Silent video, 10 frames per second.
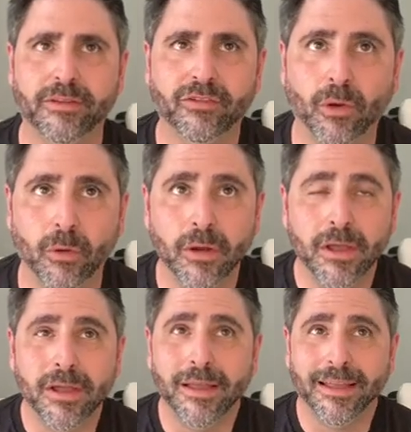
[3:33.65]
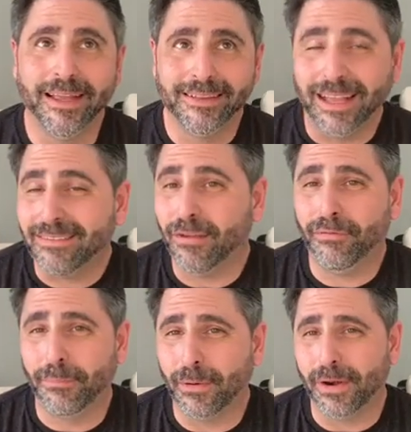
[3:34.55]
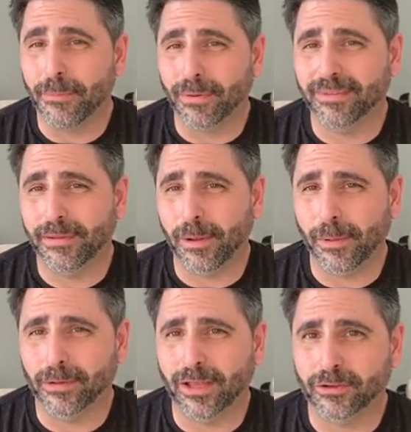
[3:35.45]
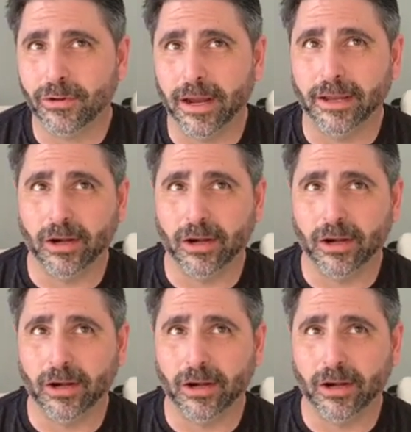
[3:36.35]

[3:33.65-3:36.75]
So that's something very impressive about that track.